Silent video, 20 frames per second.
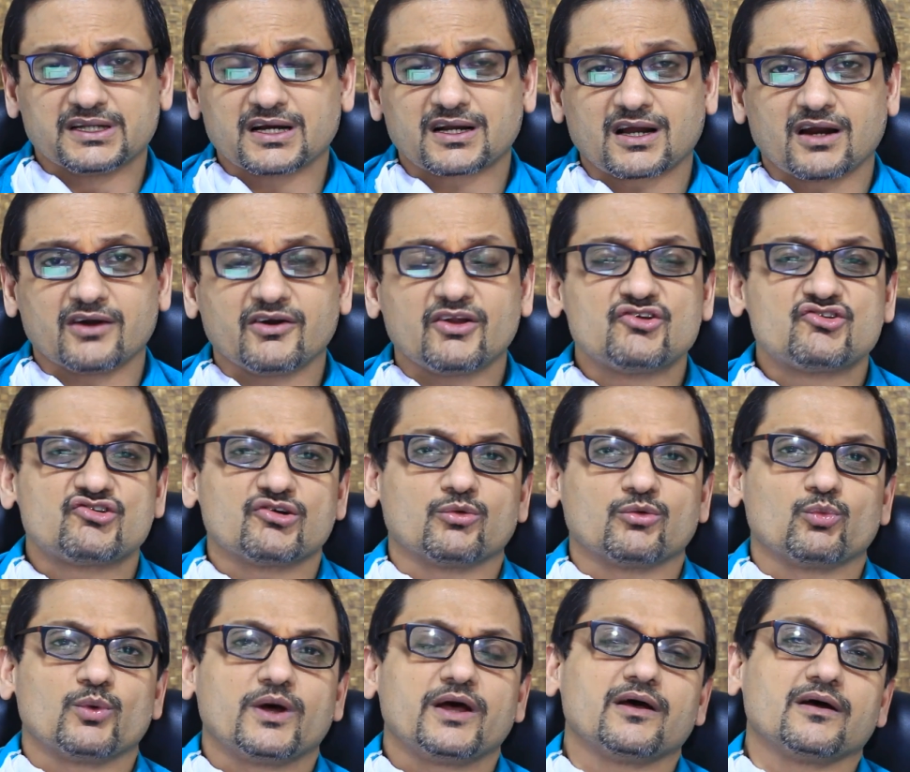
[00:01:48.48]

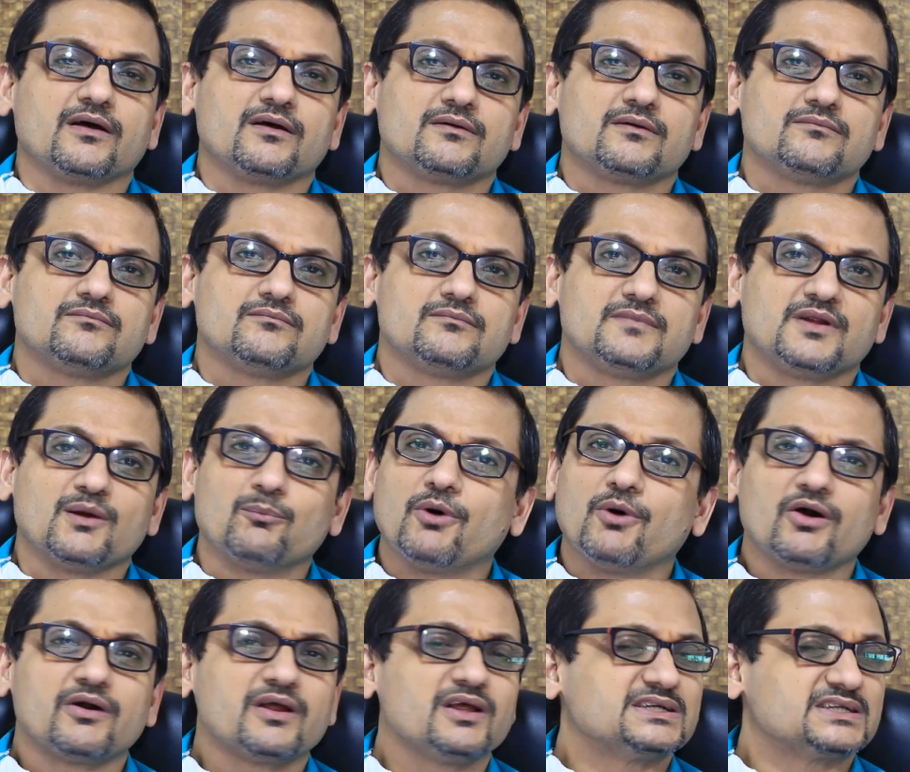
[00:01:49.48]
condition where the
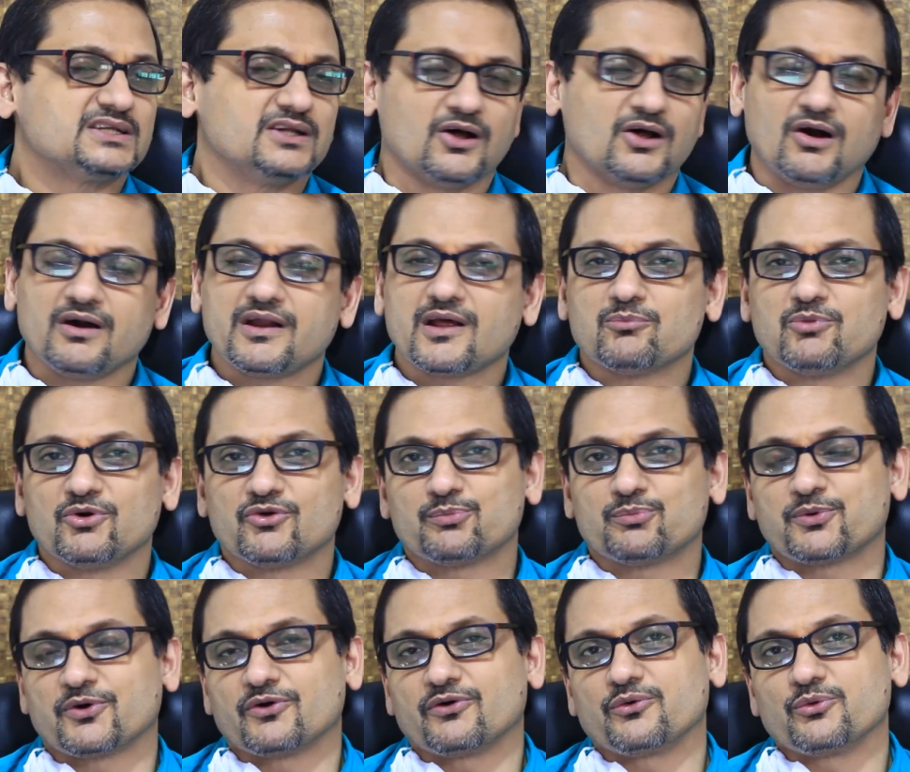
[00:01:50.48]
body is not able to
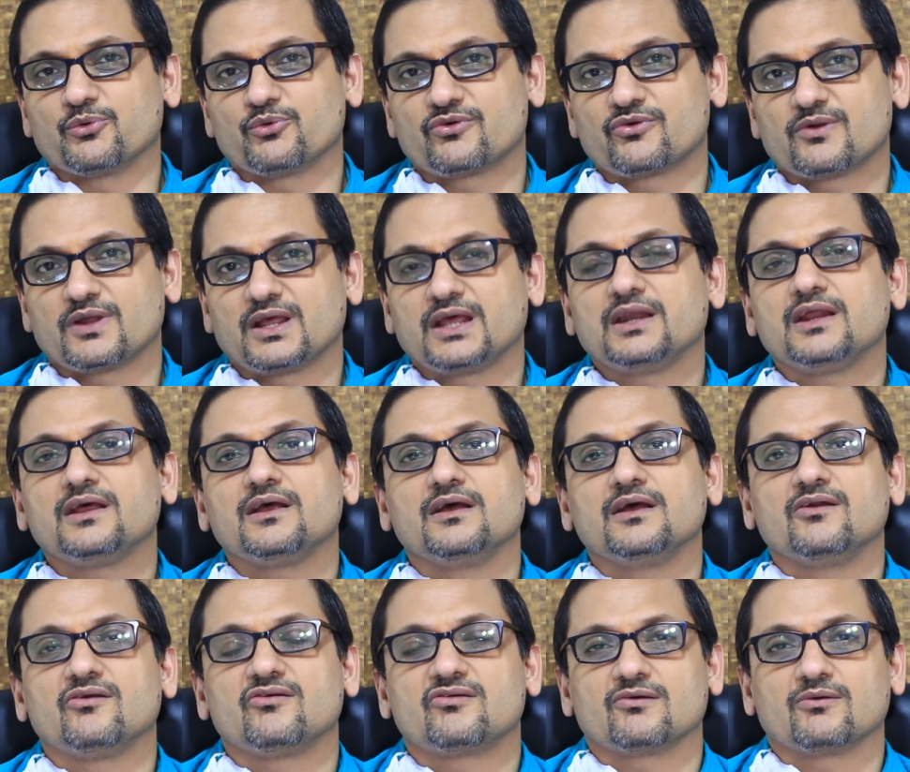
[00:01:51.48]
produce any
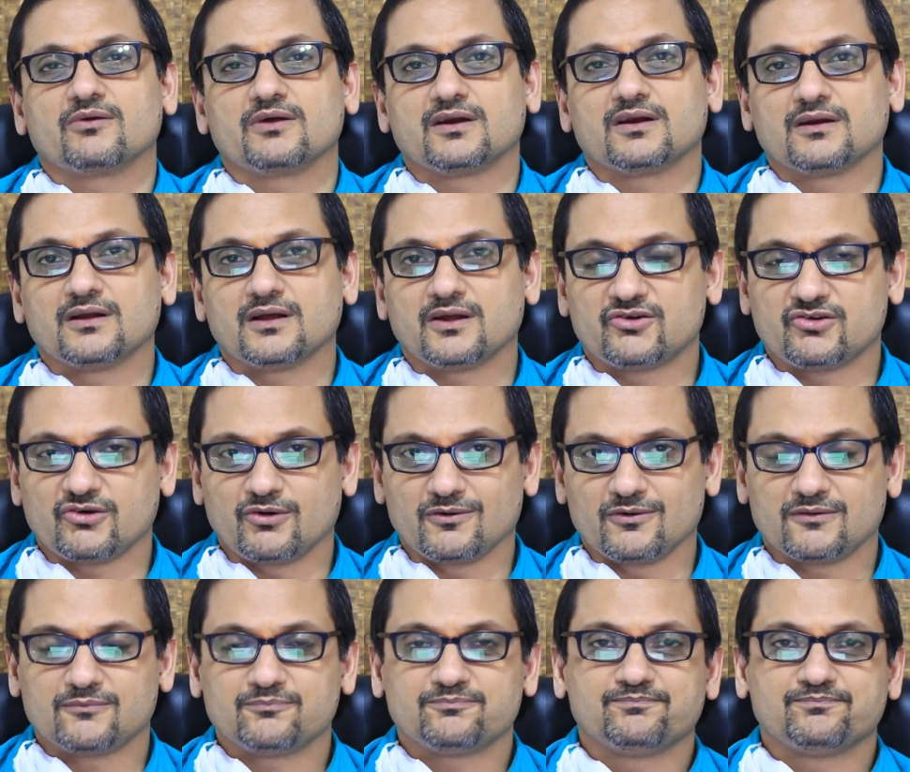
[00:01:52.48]
insulin at all.